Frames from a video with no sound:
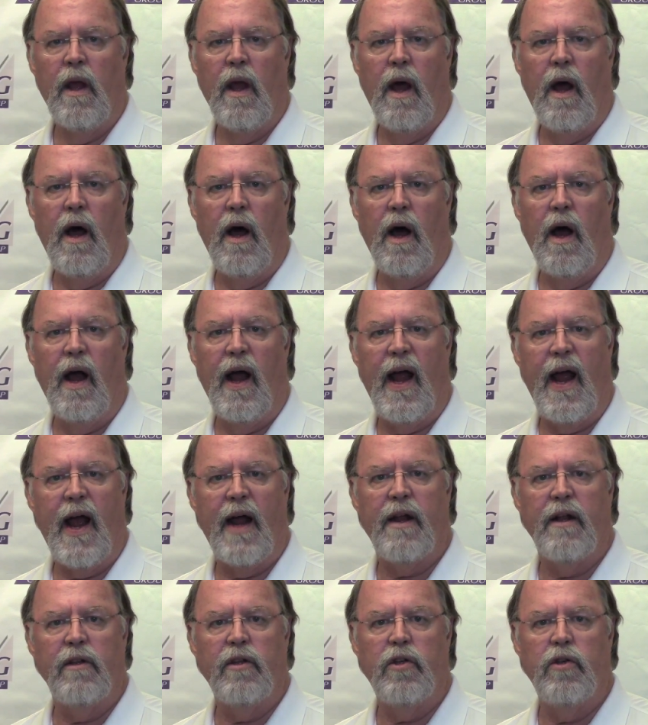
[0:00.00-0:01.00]
Uh,
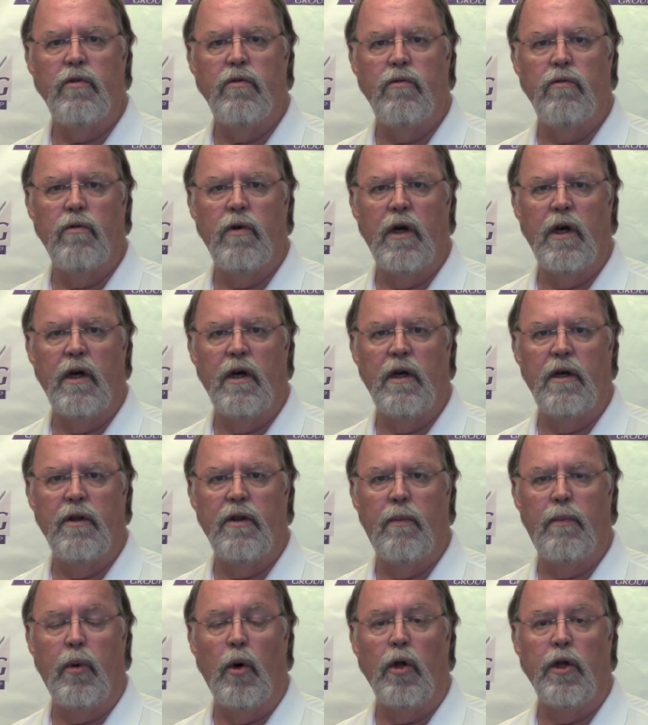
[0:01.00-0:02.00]
adding to uh,
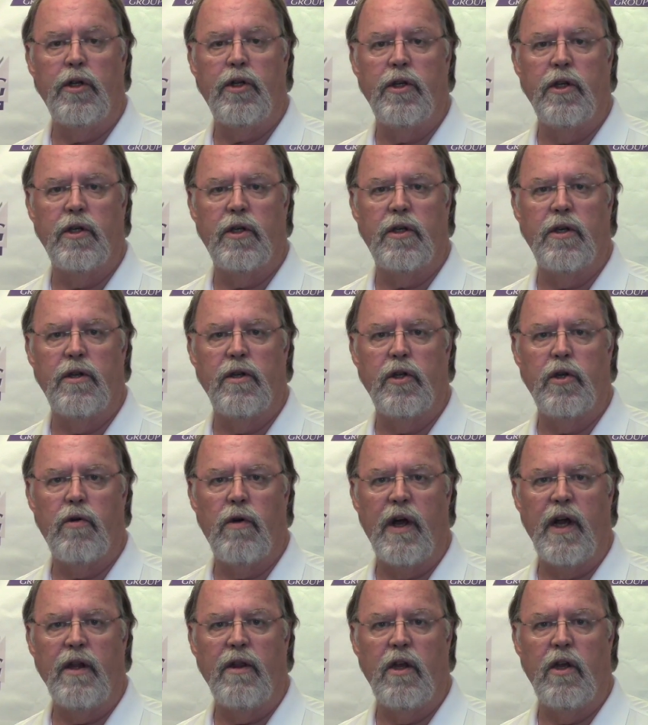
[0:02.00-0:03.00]
the bullishness of the
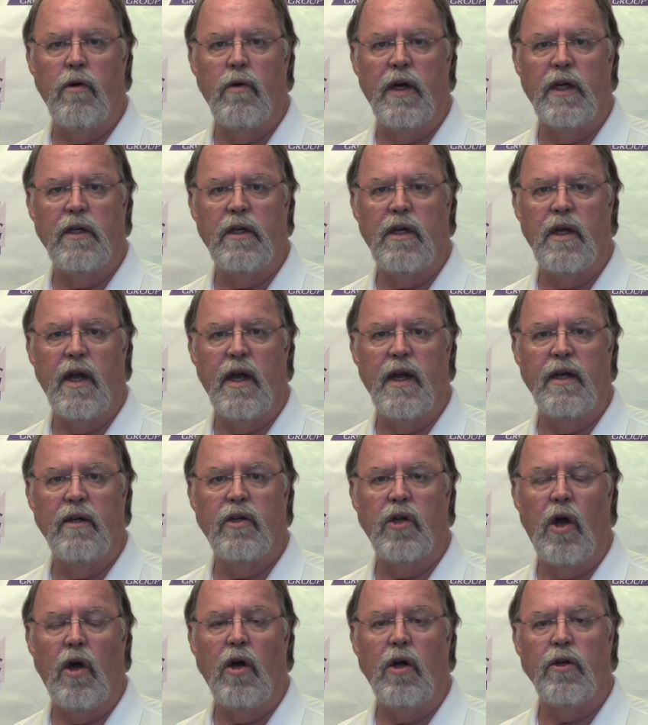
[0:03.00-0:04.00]
trade, the USDA
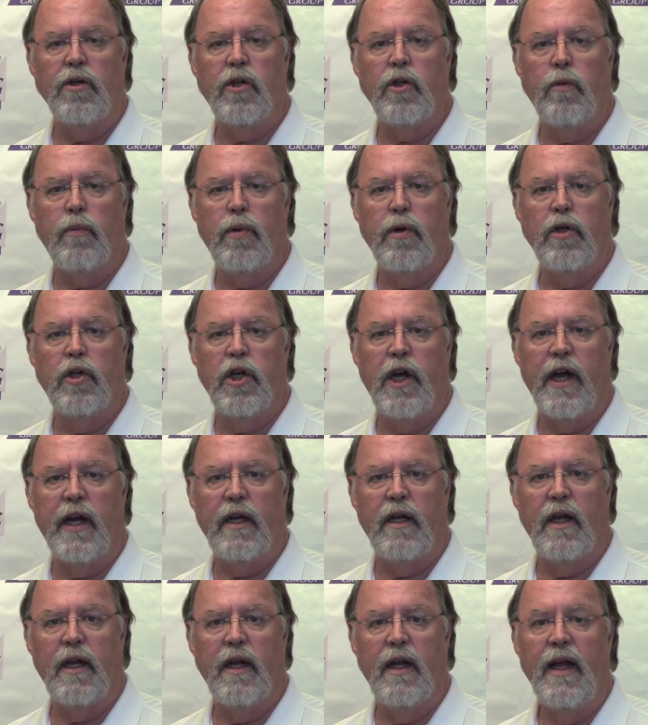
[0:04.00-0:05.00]
is also
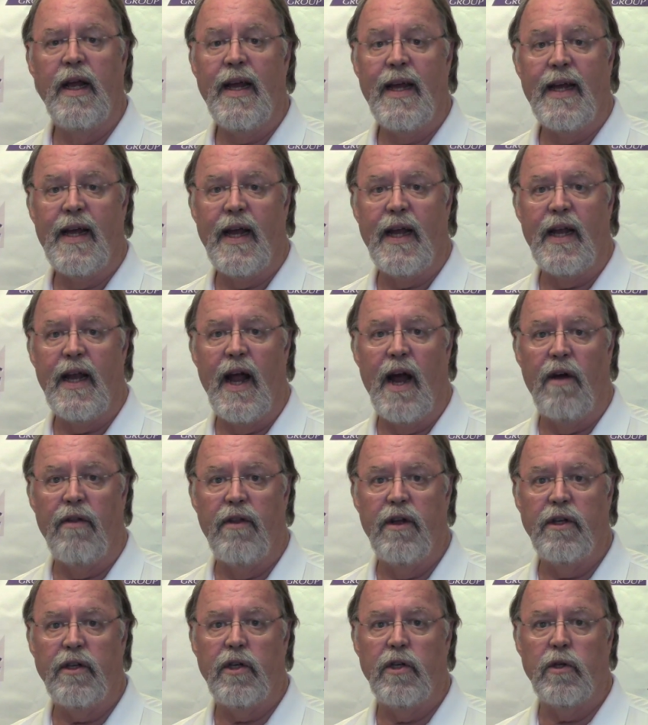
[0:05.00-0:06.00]
projecting, and now
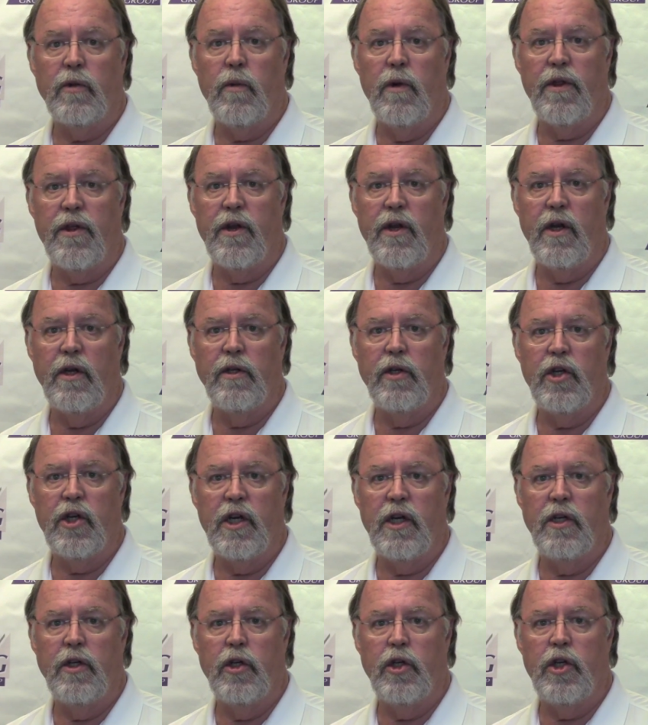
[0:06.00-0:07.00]
this is with an
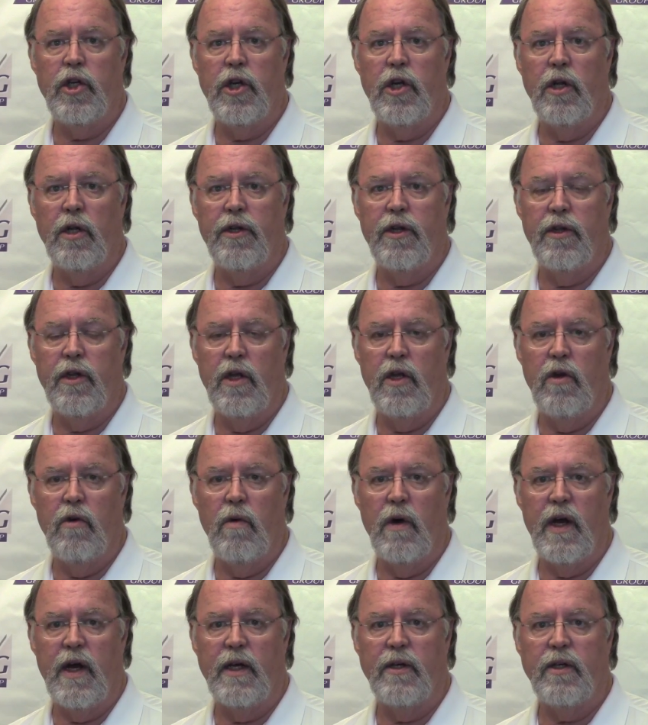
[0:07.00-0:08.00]
unchanged yield in the
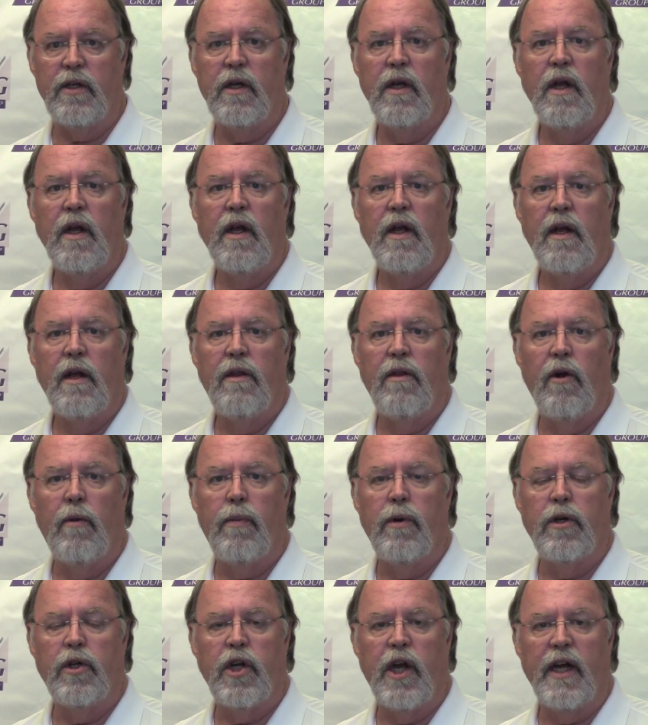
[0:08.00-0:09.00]
U.S., they're
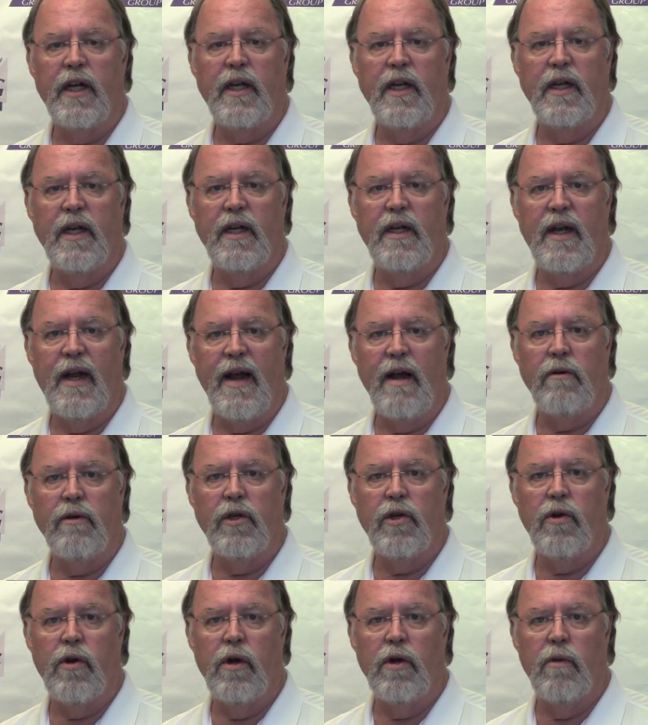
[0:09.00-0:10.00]
projecting a
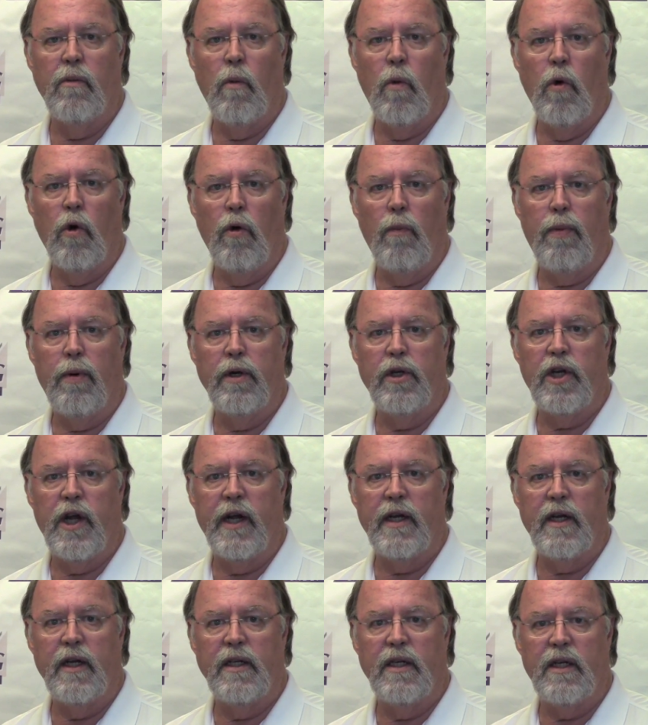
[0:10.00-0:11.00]
downturn in world
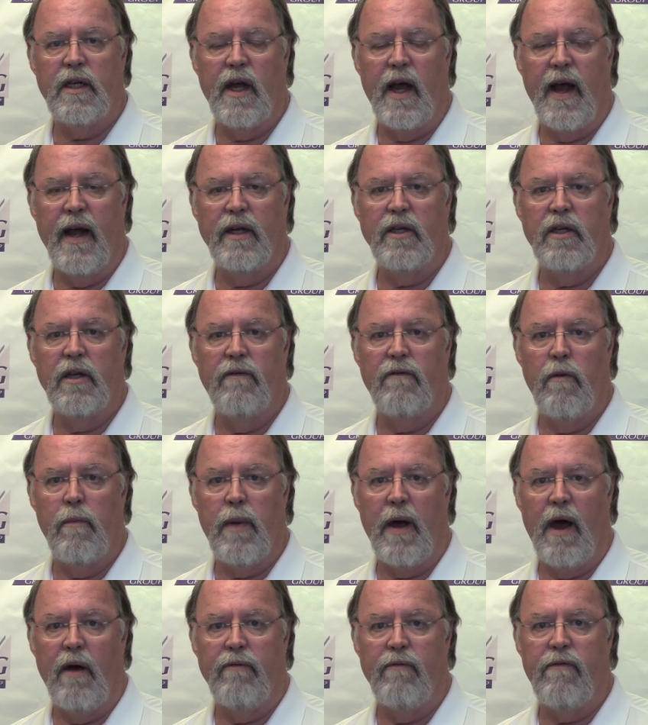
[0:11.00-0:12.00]
projected stocks of
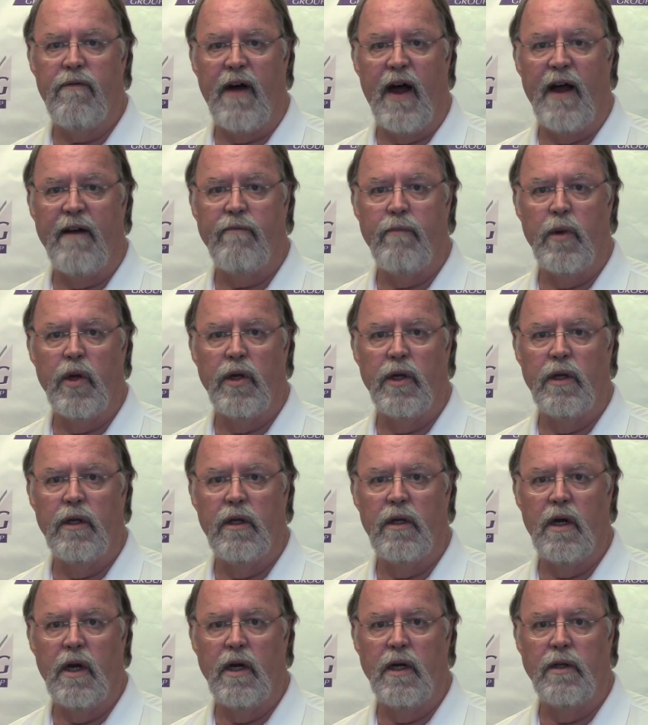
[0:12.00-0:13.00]
about 5 million
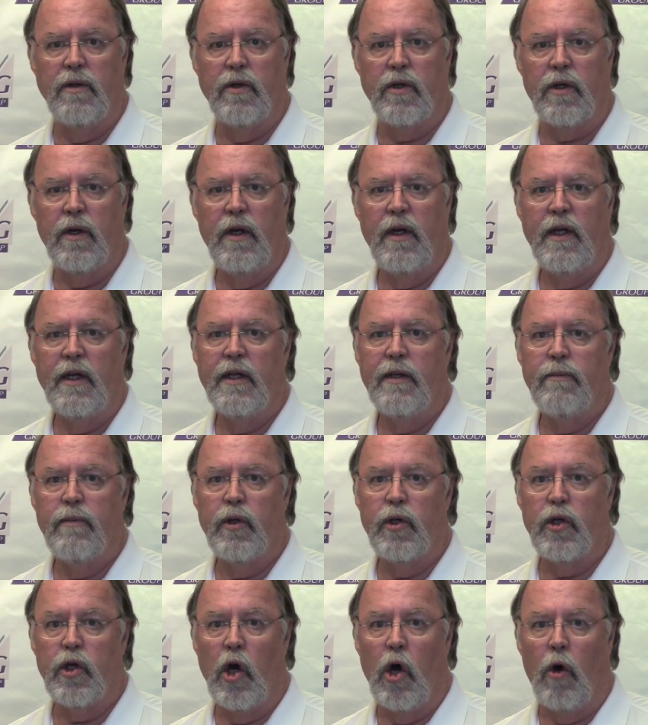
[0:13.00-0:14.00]
tons.
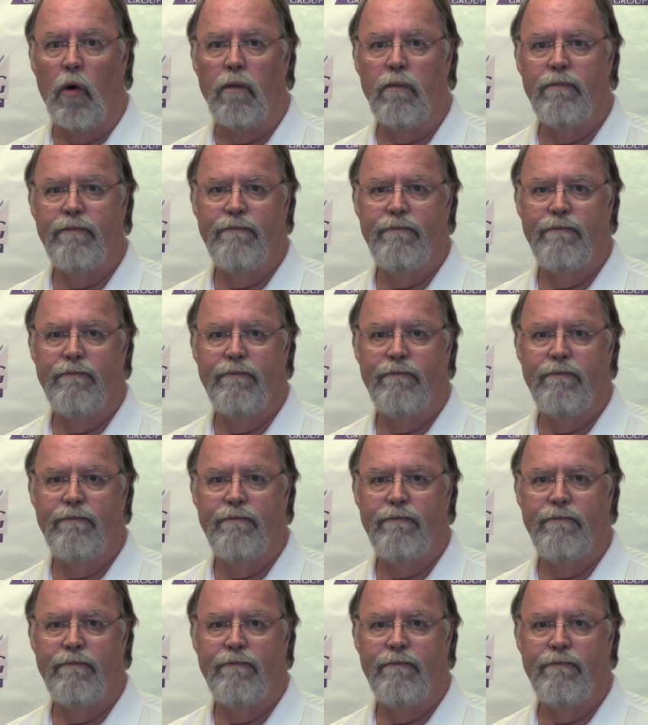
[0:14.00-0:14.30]
So,